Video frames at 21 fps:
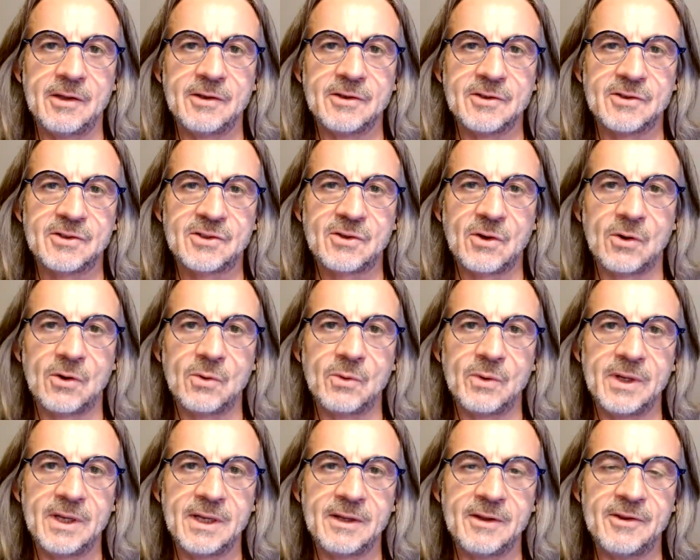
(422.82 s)
So
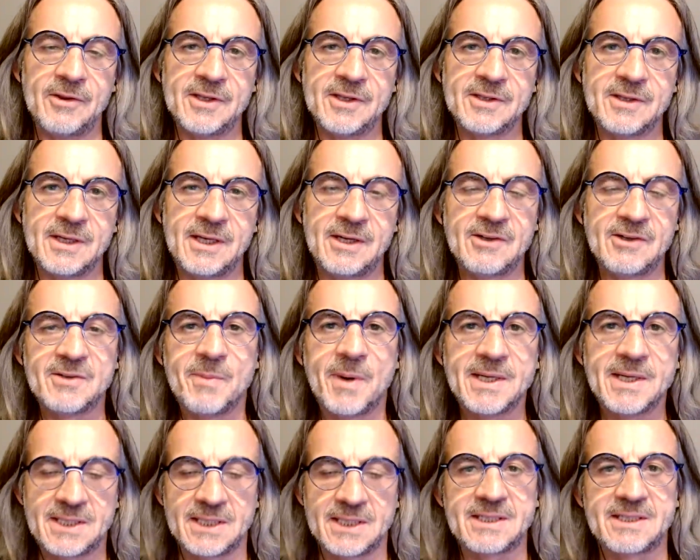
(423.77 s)
this, here's my
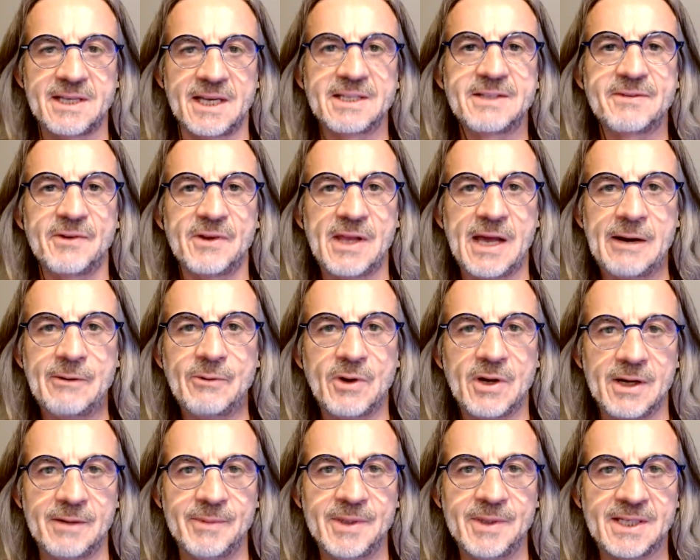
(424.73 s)
successful
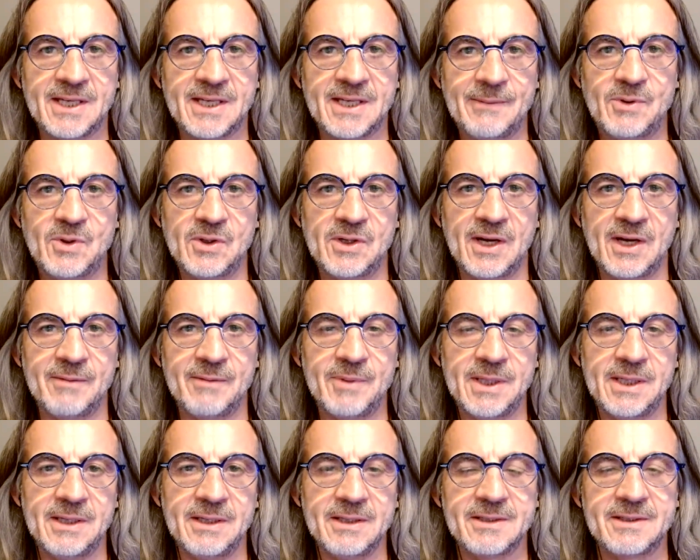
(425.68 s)
outcome in type 2
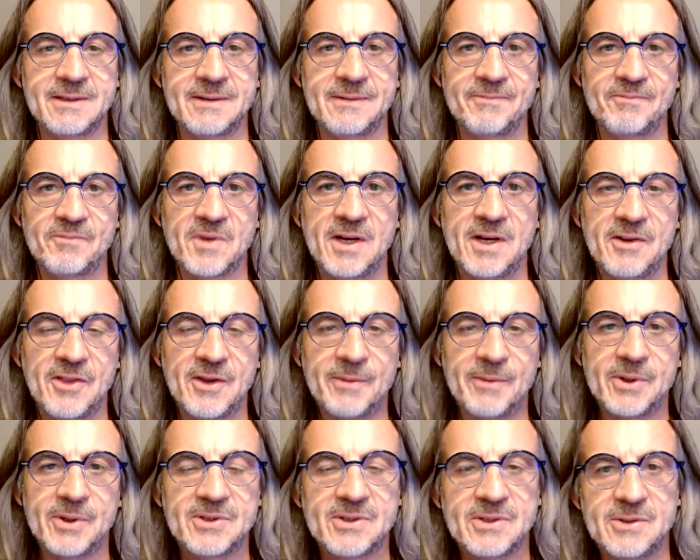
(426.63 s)
diabetes. The
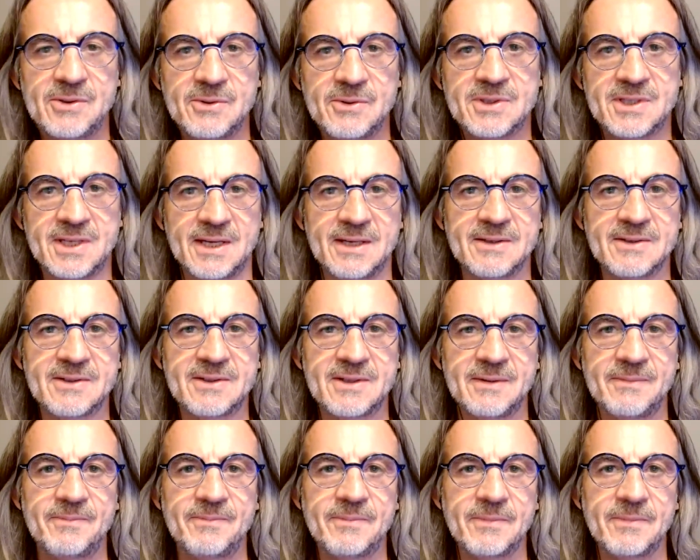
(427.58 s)
person who says,
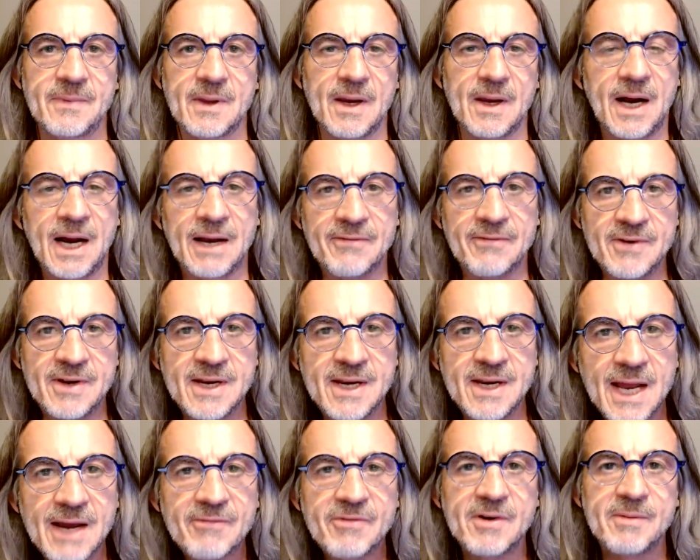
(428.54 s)
I've
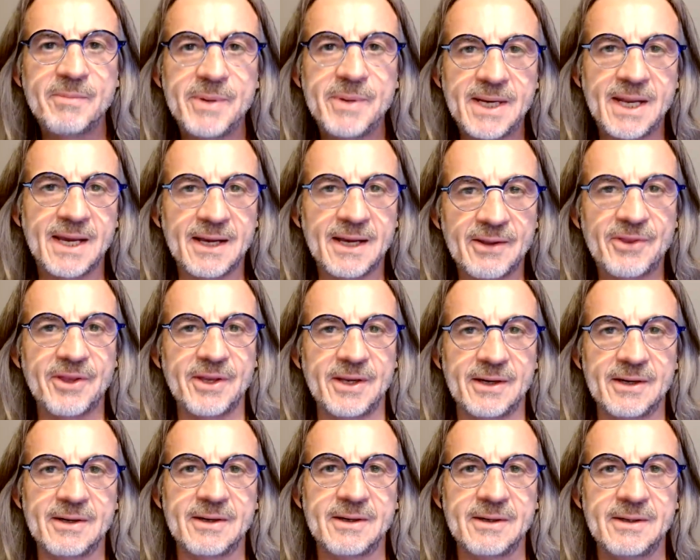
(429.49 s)
never been
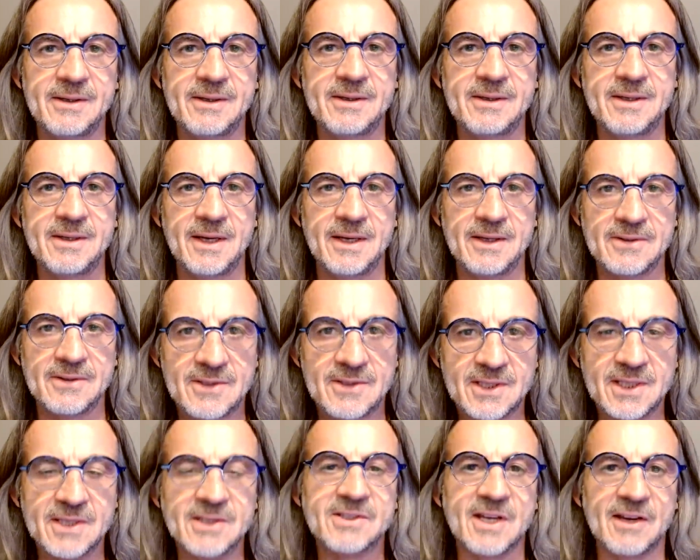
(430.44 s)
healthier
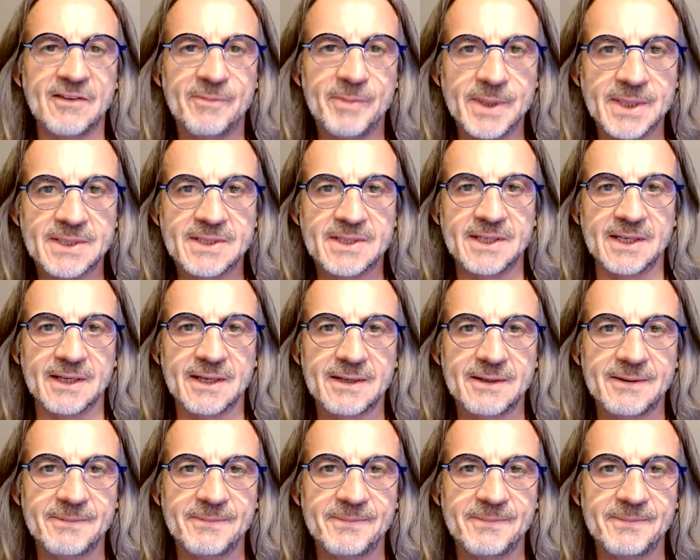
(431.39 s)
since I've been sick.